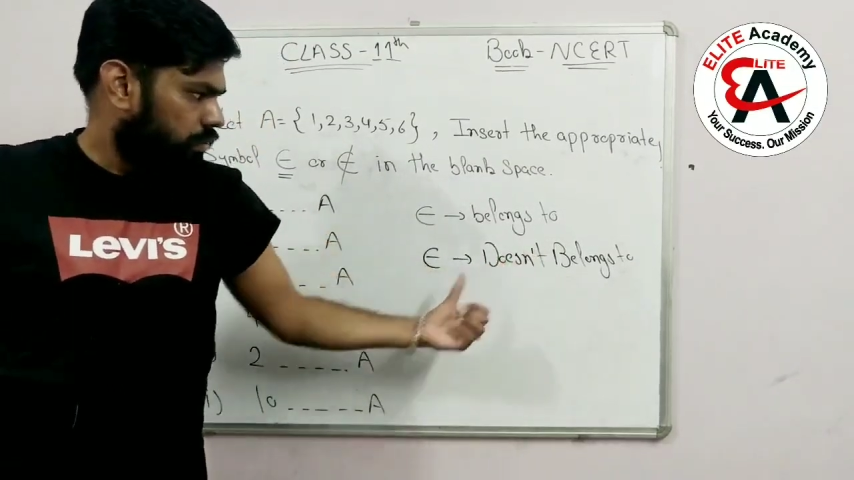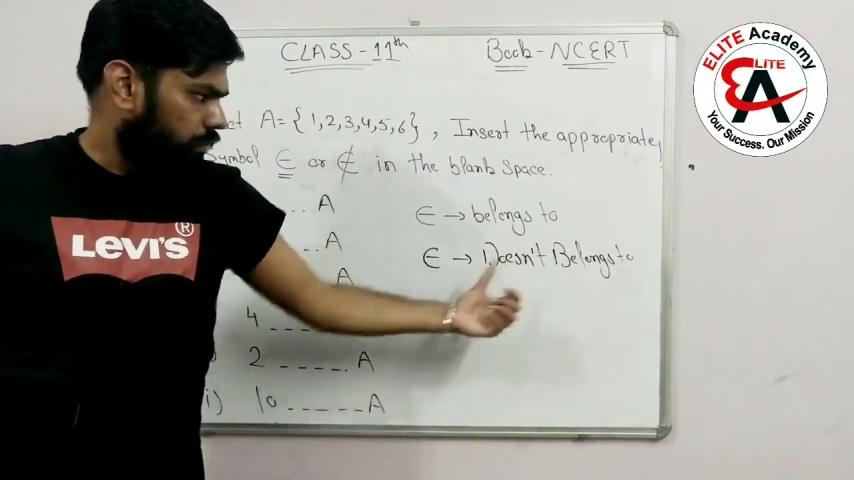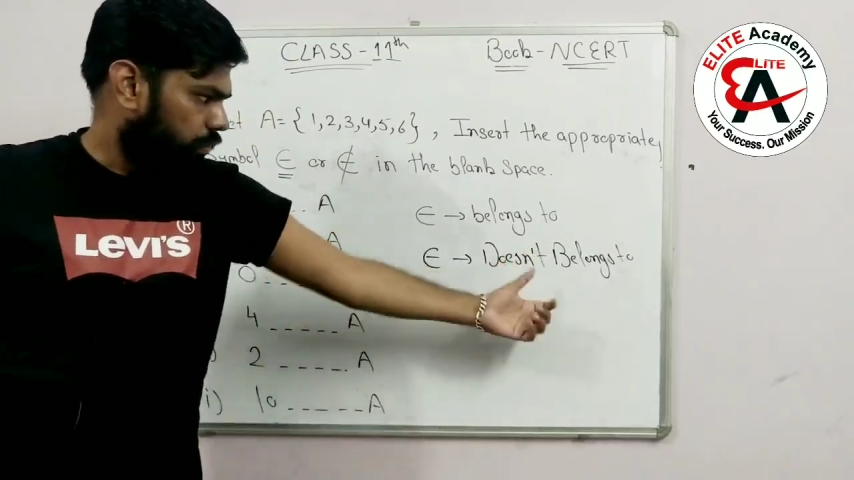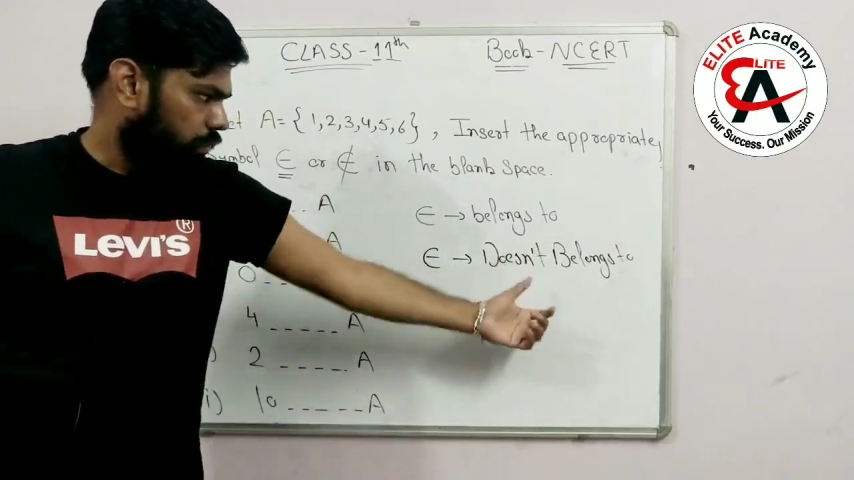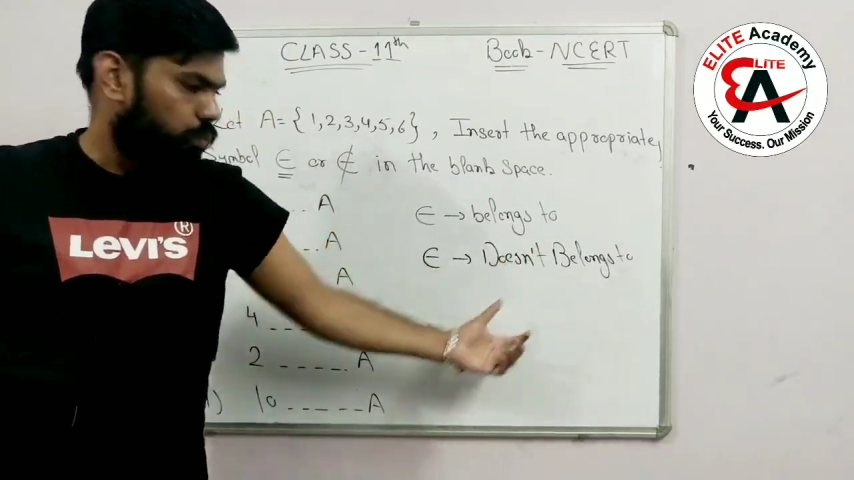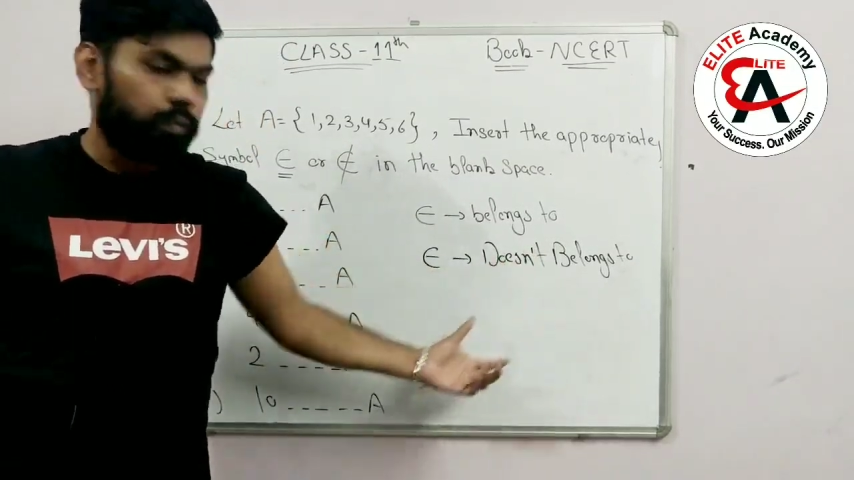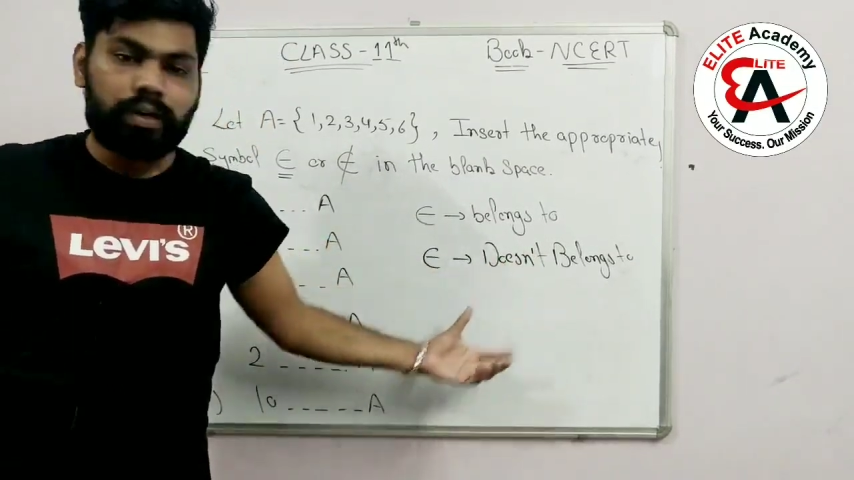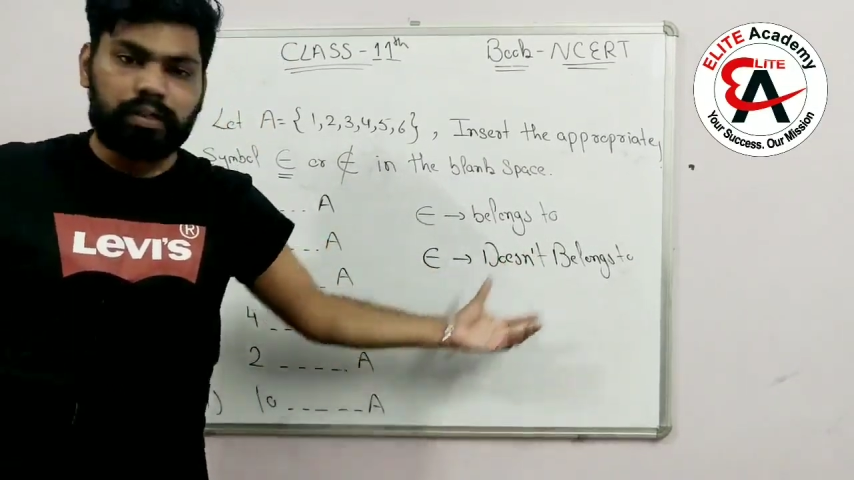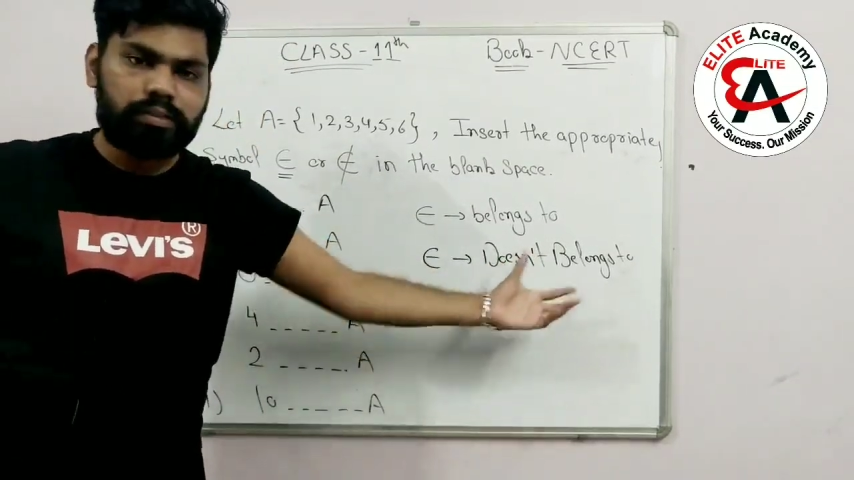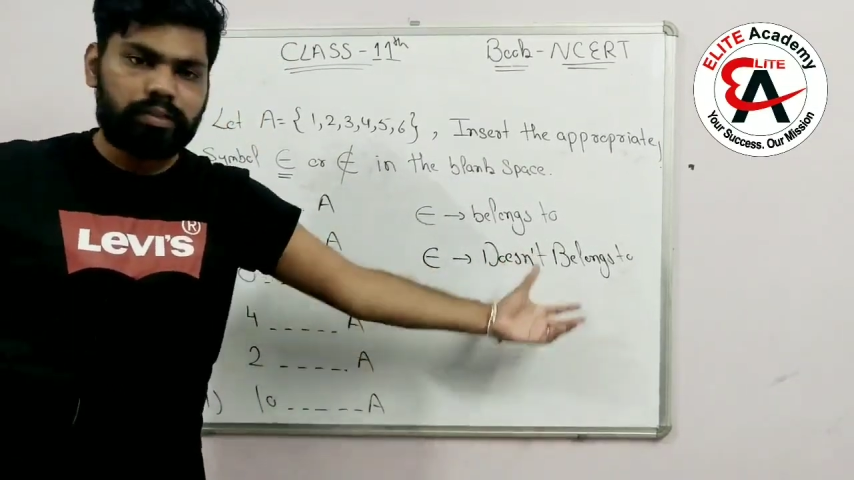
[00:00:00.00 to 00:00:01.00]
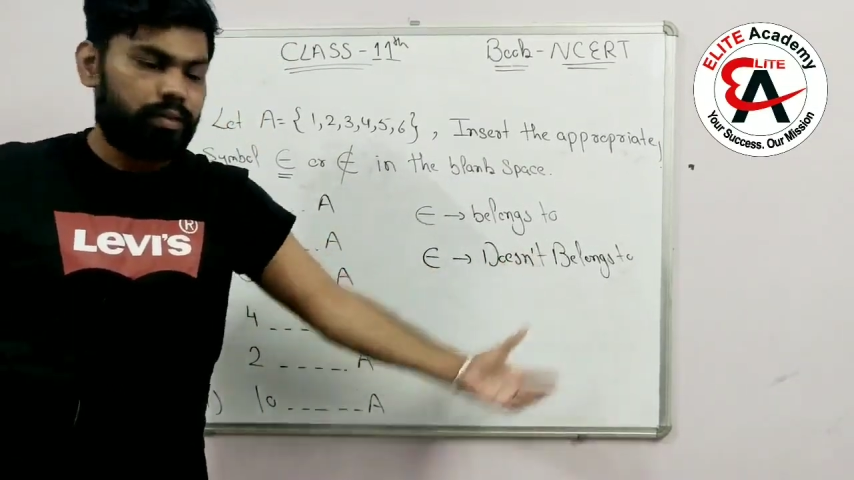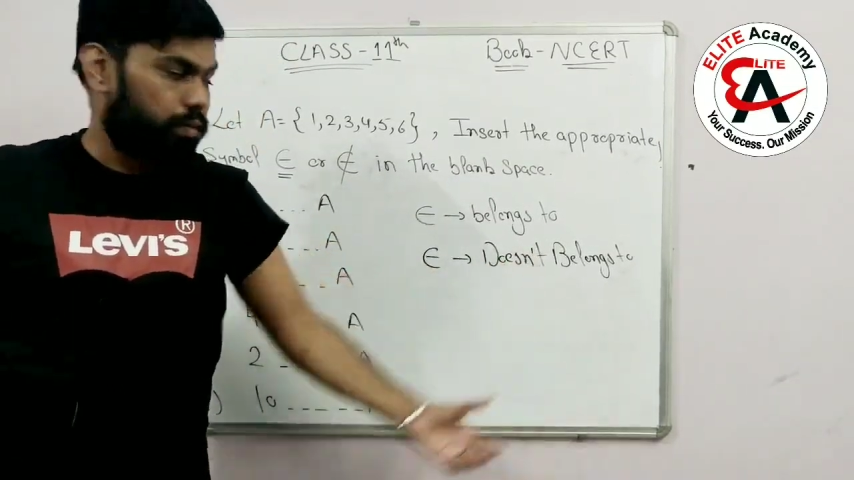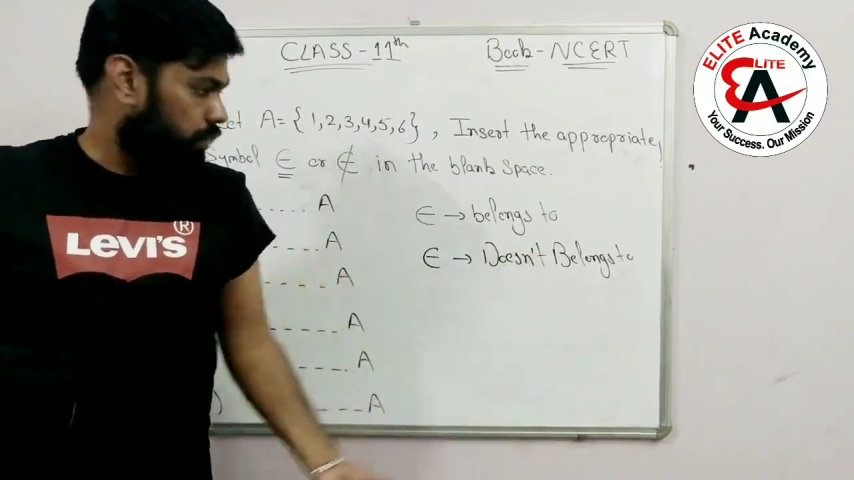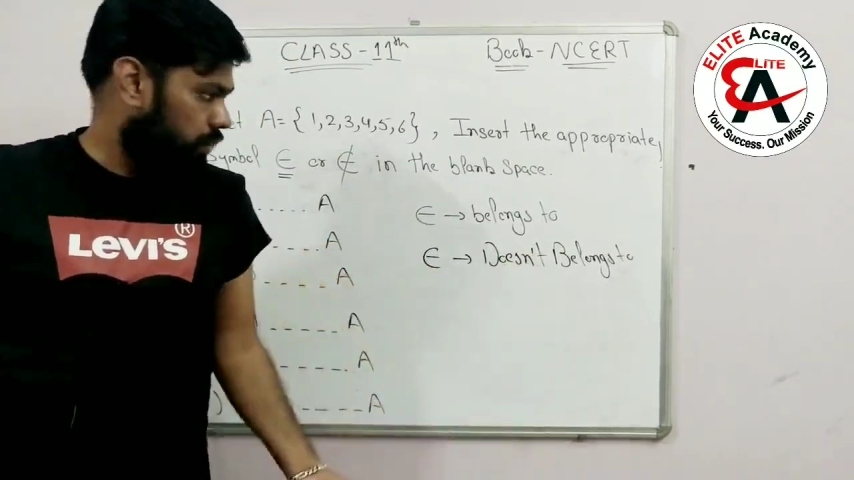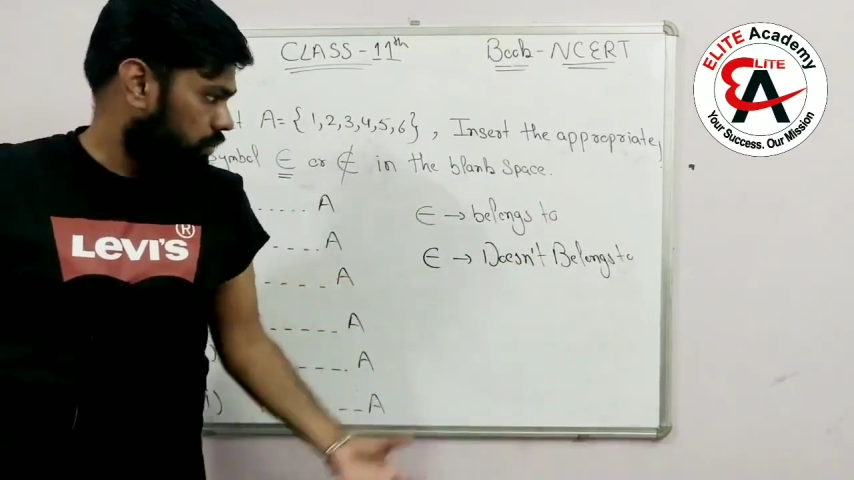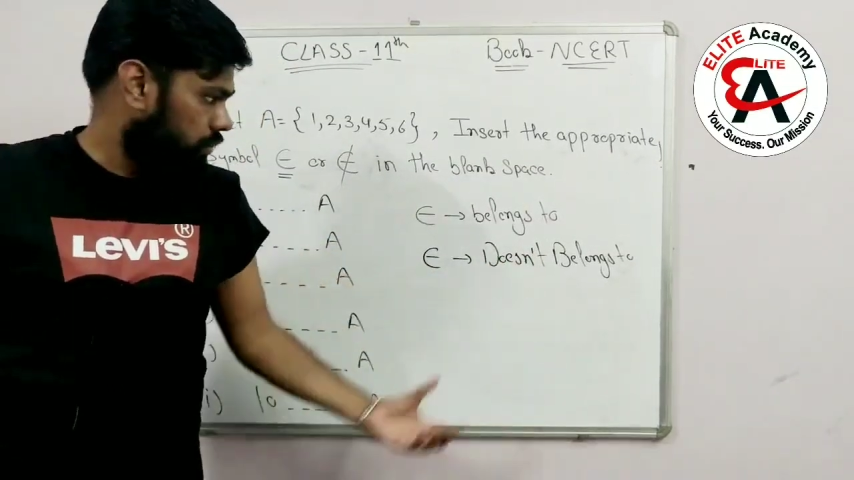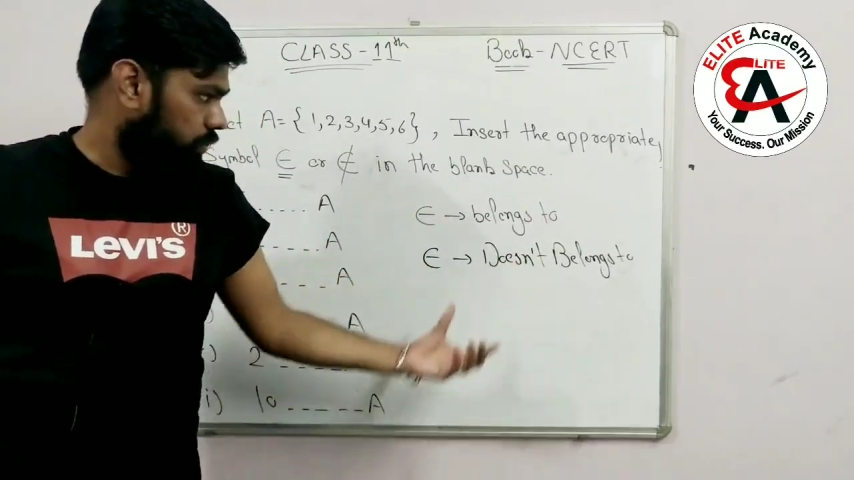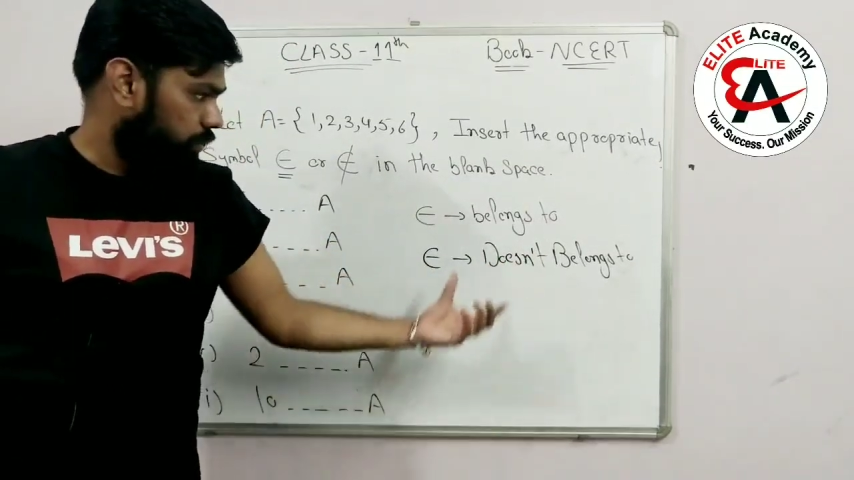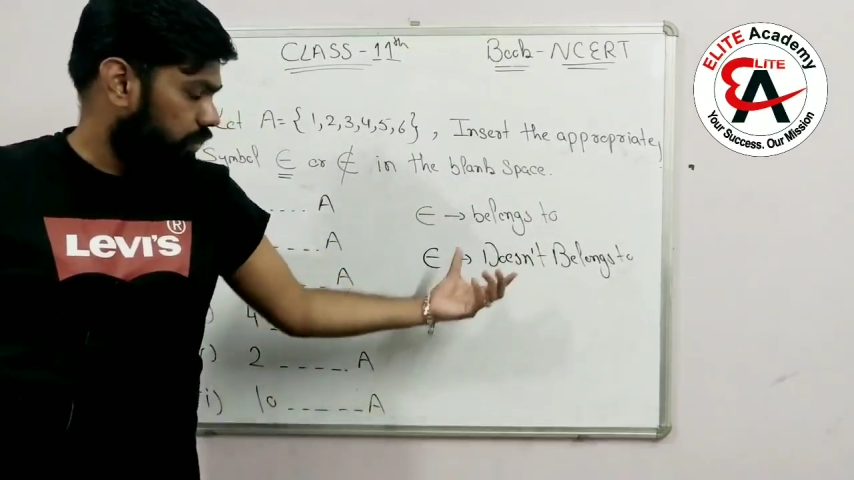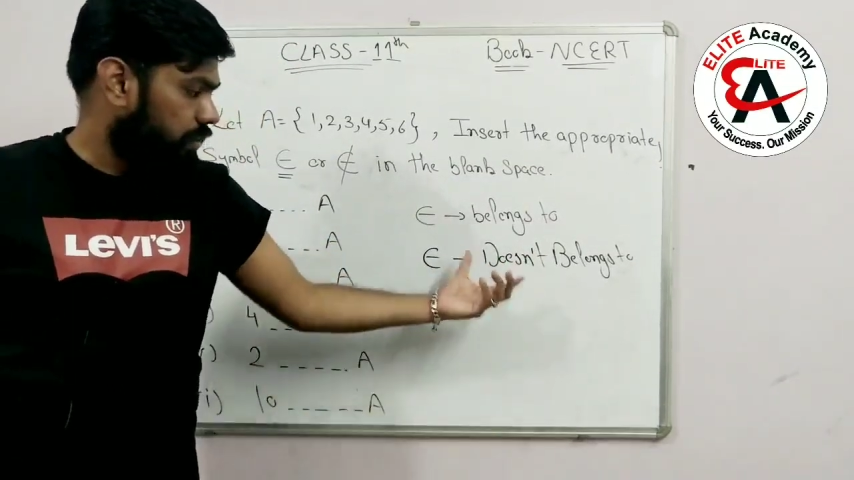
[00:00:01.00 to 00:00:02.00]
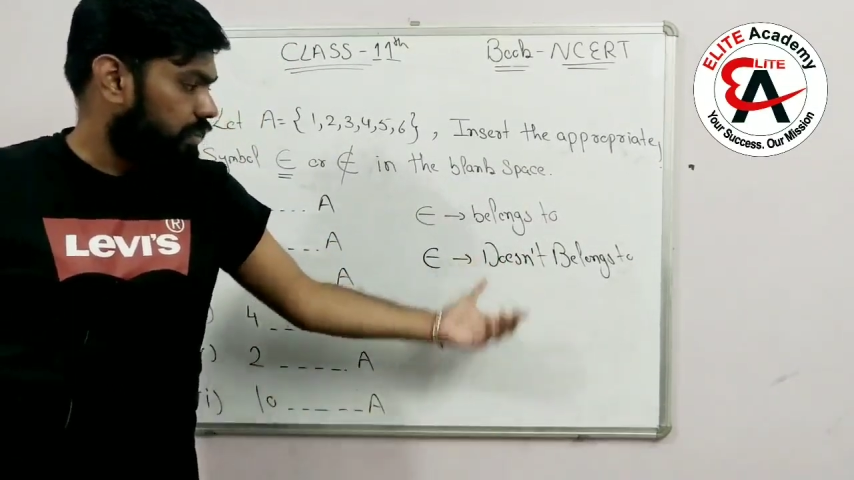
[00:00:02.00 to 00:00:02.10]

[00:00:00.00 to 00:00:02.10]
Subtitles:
words or you can